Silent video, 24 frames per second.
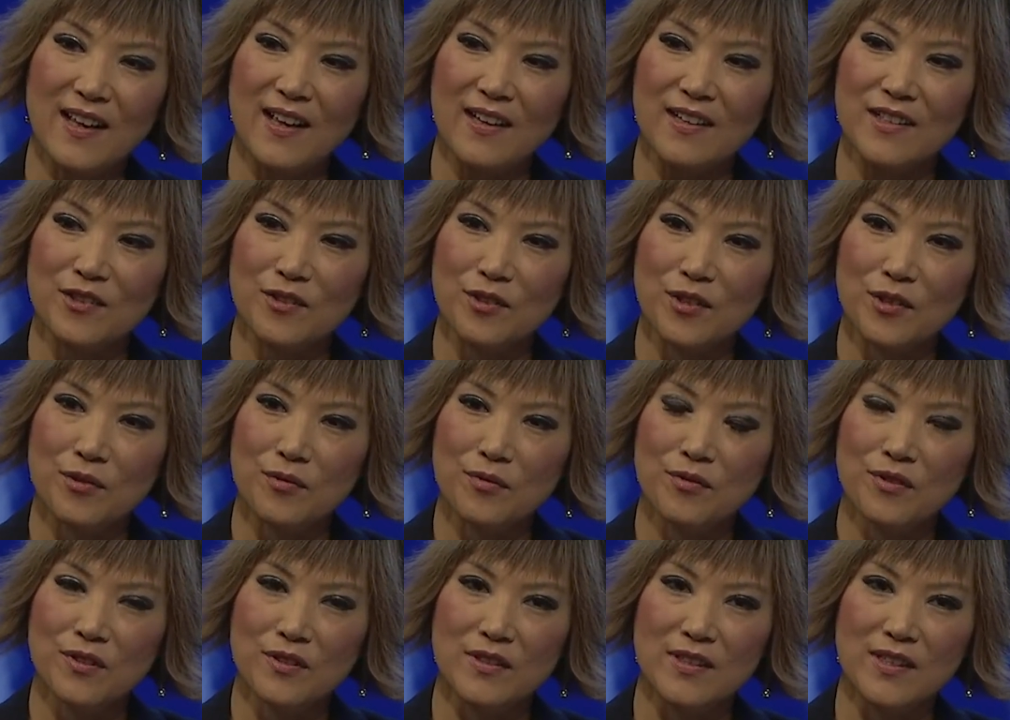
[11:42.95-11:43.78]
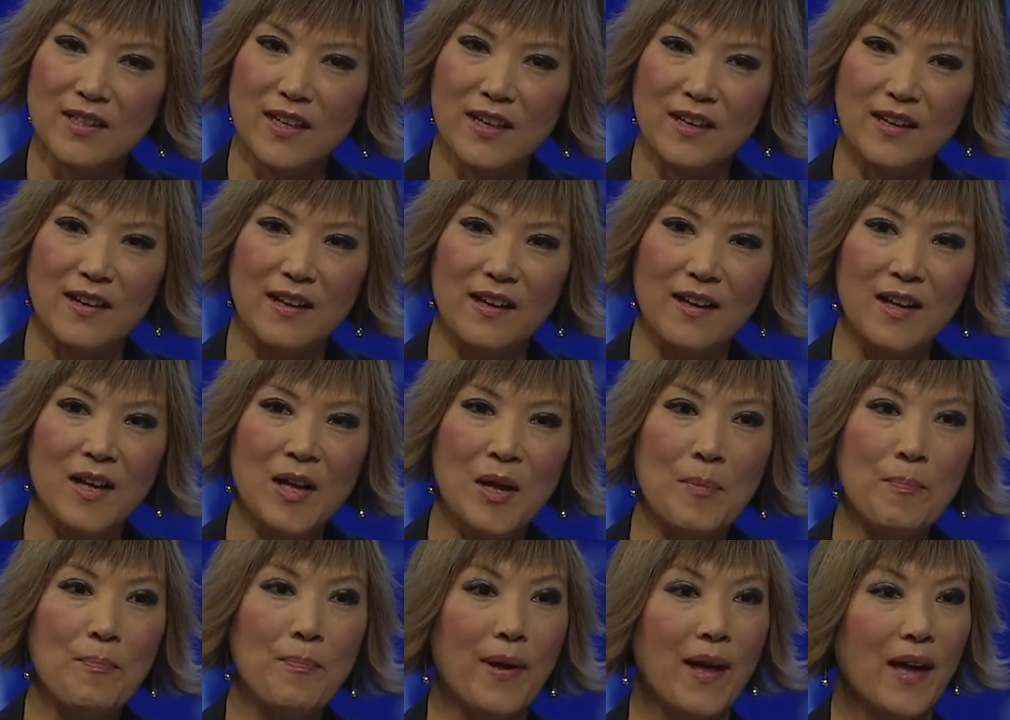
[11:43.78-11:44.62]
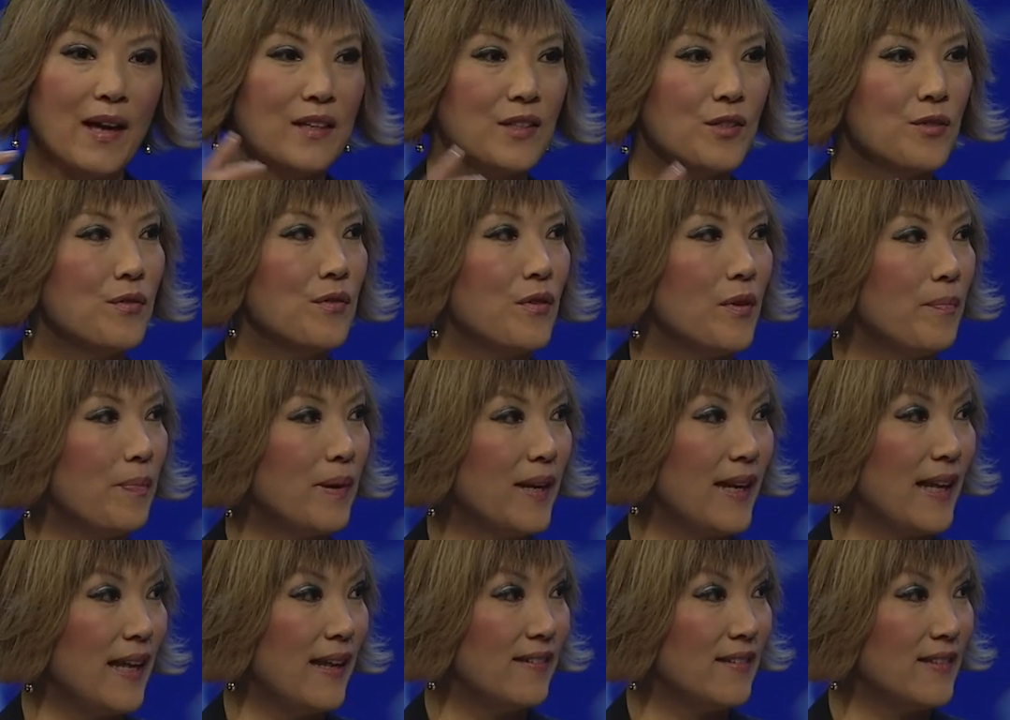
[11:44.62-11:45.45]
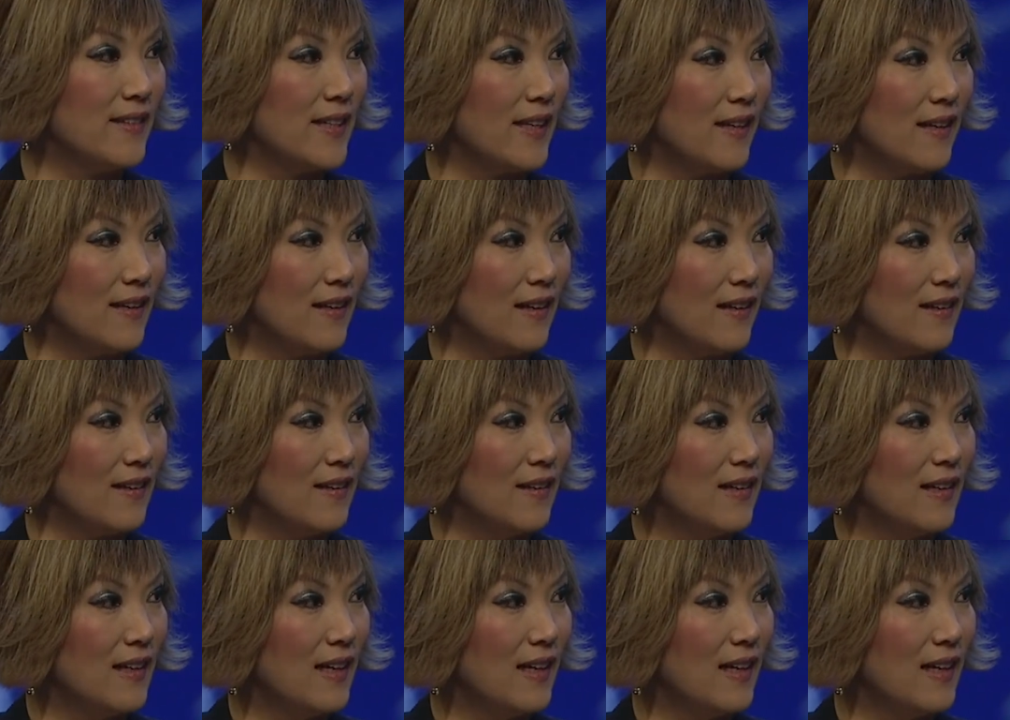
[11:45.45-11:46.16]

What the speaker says: execution data back to your plan data,